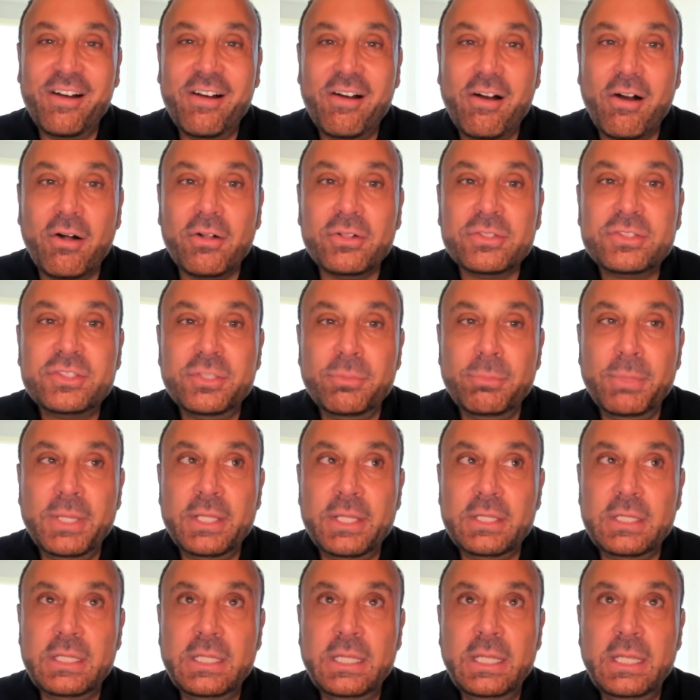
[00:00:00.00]

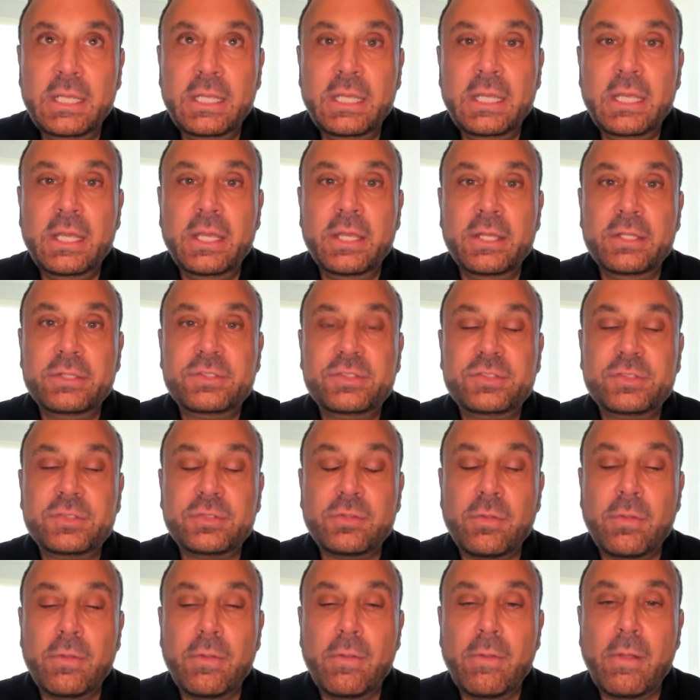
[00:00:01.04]
Ultimately, it's
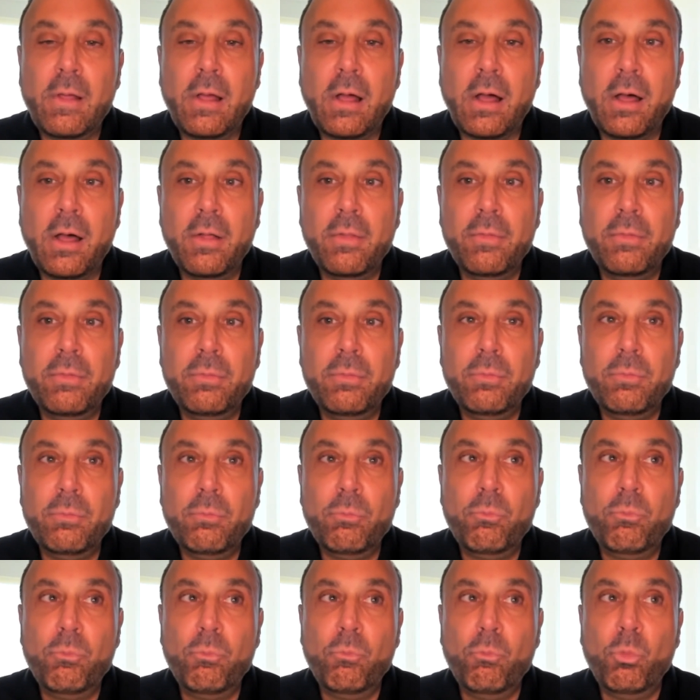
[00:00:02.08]

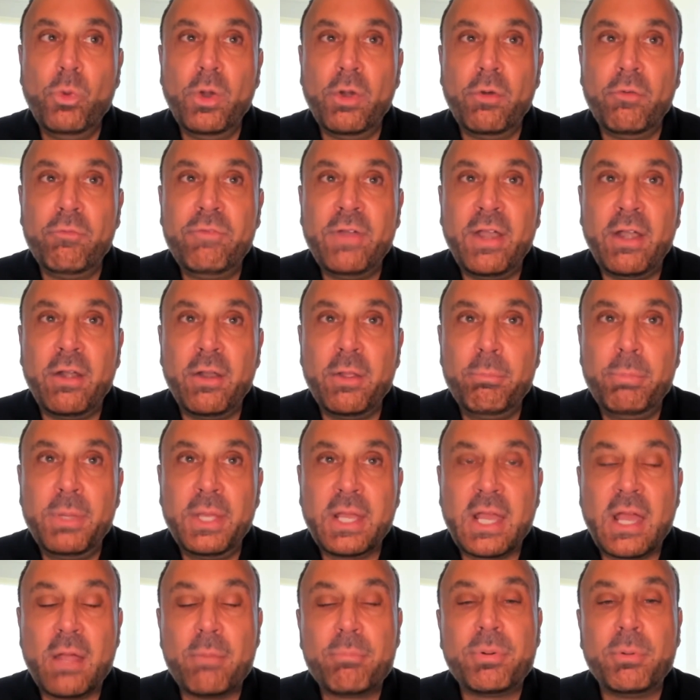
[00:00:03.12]
we're very
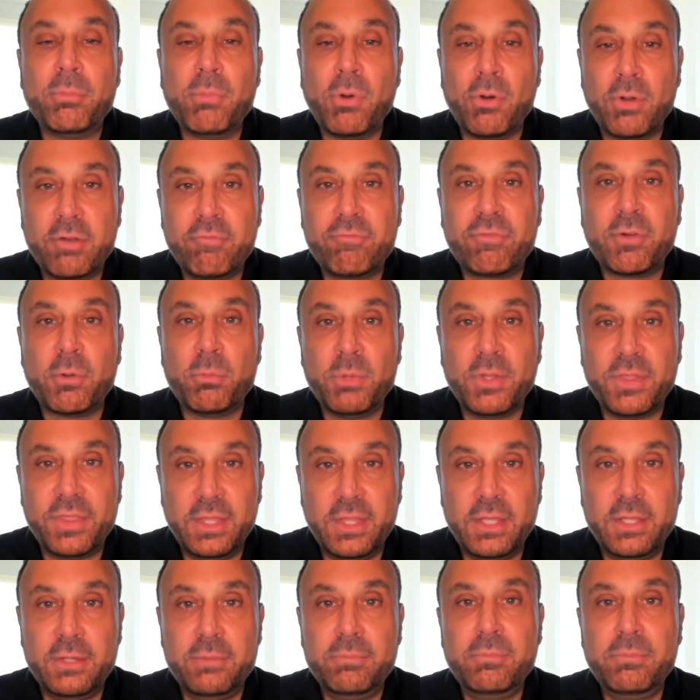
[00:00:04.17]
big on promoting from
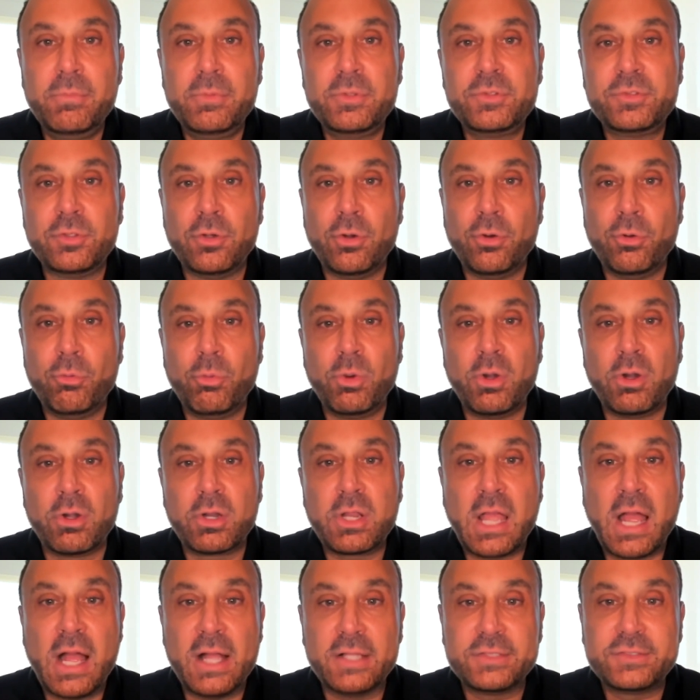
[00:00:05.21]
within, so we're
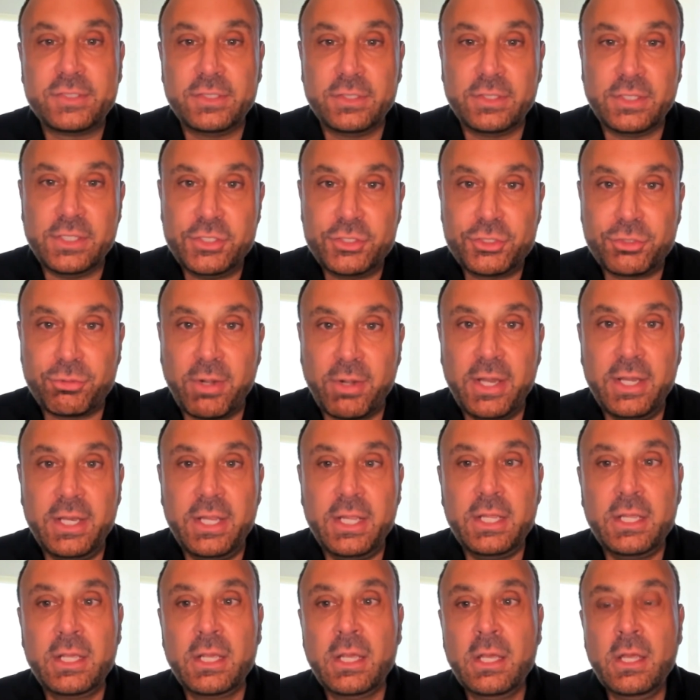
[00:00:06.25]
constantly
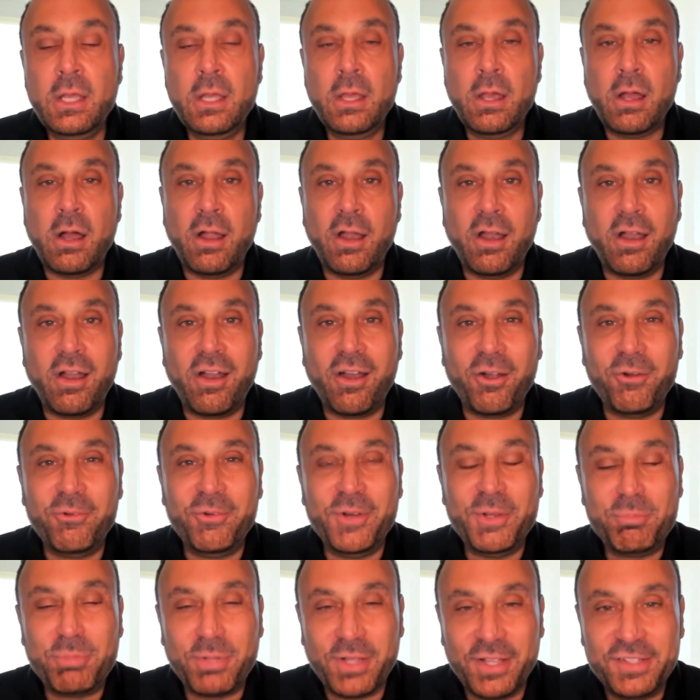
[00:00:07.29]
training our
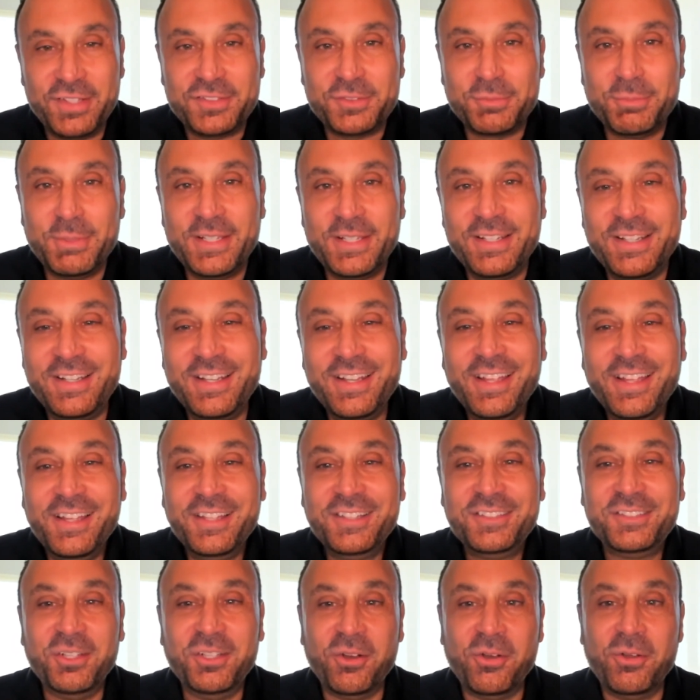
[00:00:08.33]
replacement.
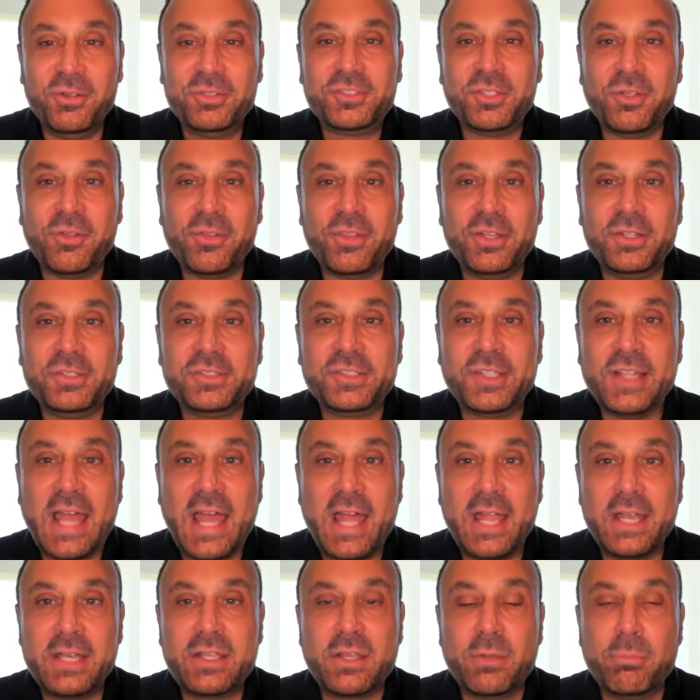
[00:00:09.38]
So there's
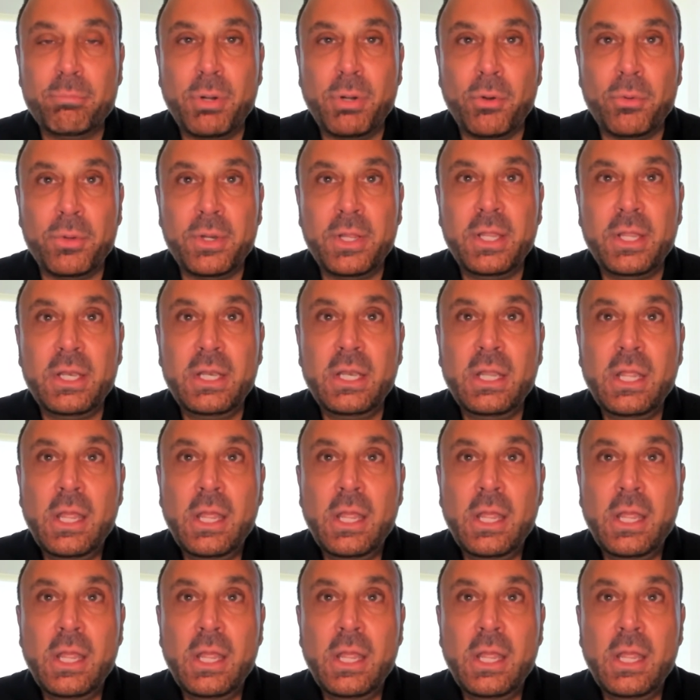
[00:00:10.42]
that component.